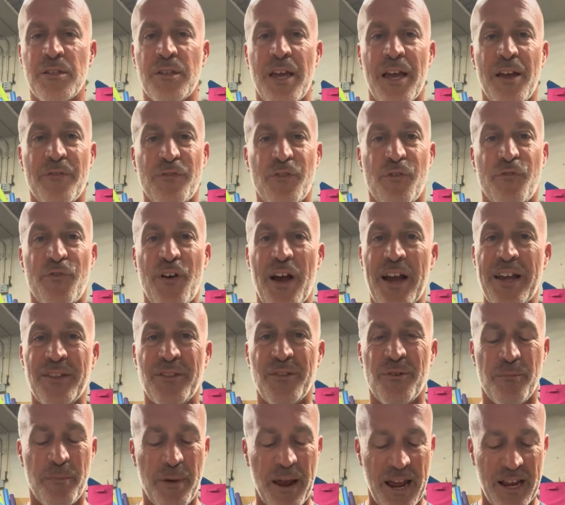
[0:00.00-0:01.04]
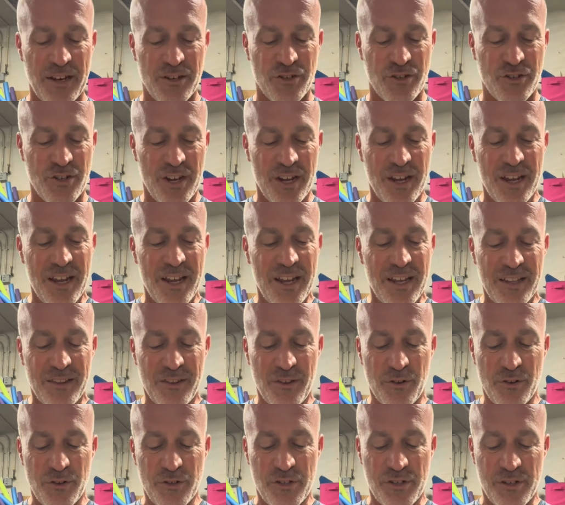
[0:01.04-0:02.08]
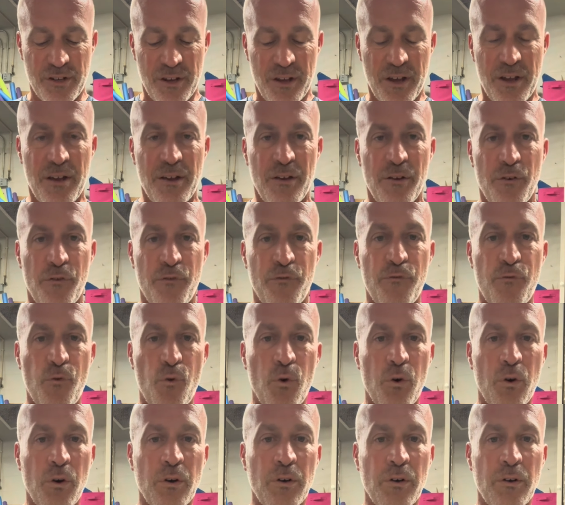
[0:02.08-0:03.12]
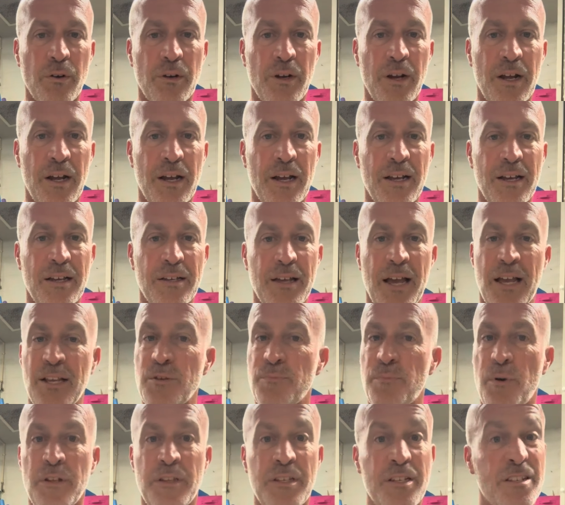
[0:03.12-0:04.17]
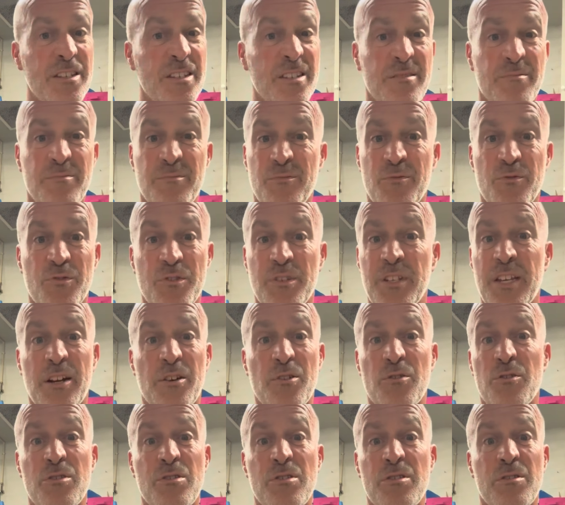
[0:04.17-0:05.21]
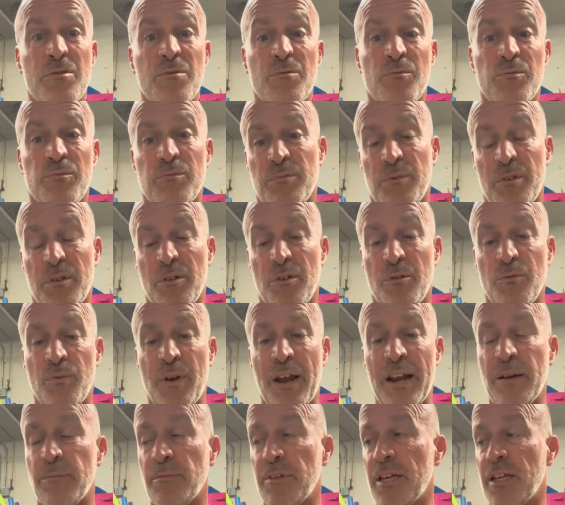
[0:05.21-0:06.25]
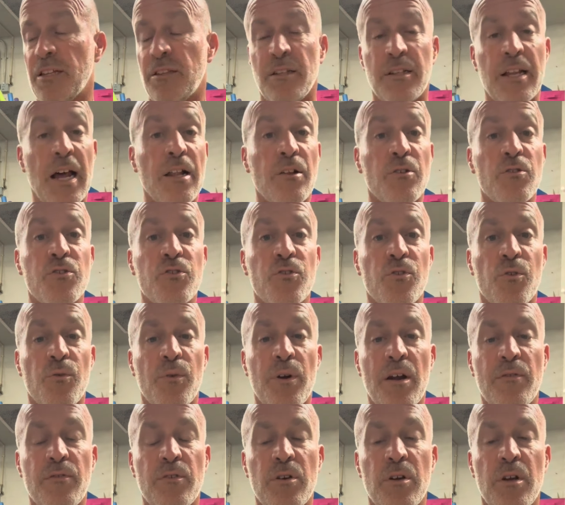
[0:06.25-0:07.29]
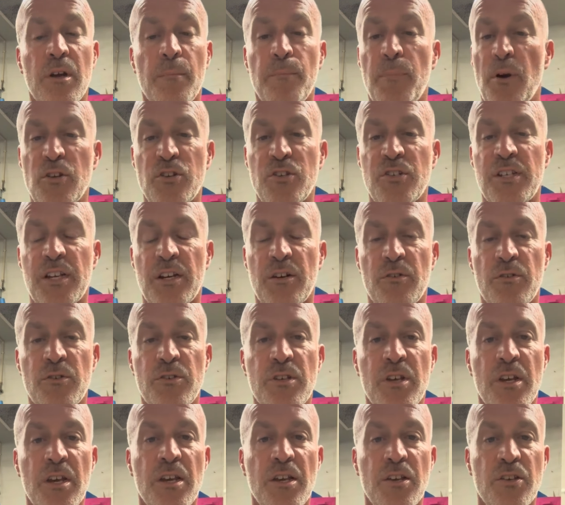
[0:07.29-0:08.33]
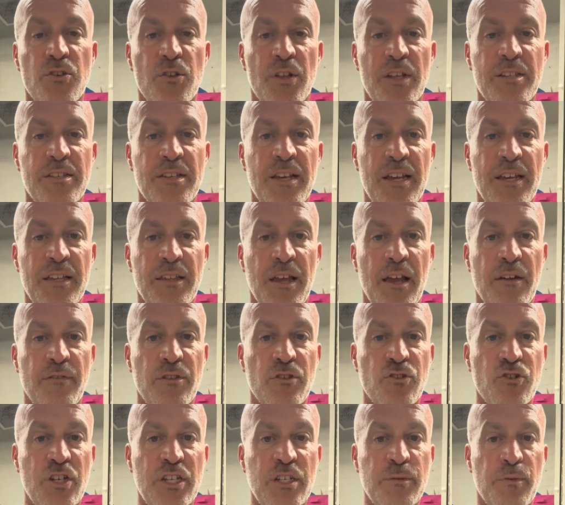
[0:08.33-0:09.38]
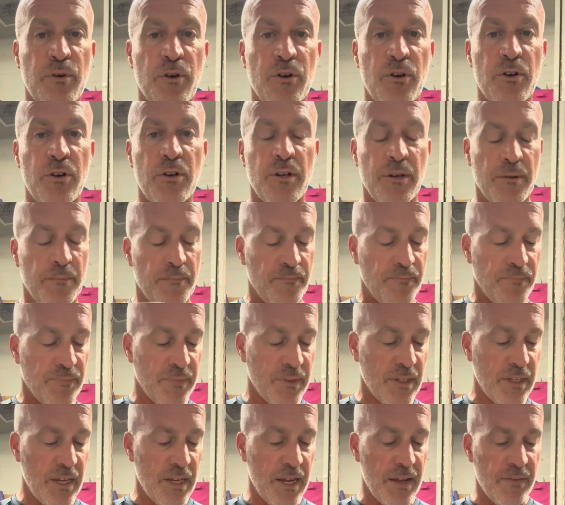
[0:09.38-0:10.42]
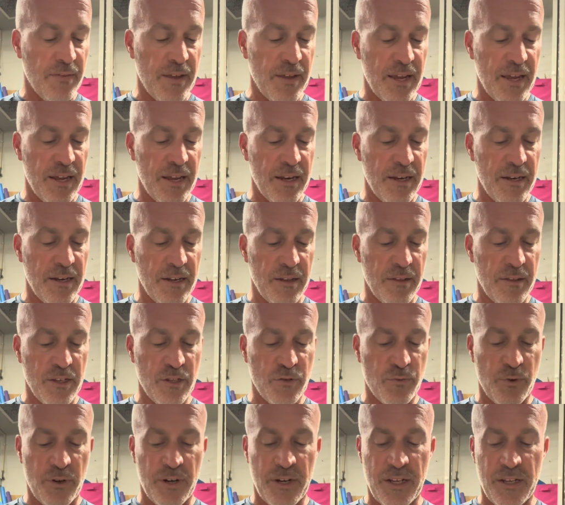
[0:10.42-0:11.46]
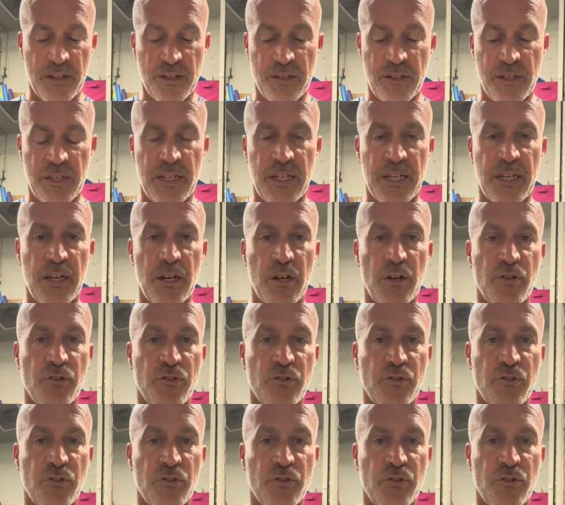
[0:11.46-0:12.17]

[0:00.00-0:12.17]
they have to find their match. There's four, uh, I just bought these stickers, you know, randomly at the dollar store or whatever, bunch of stickers. So let's say they have the cheeseburger, and then this one is the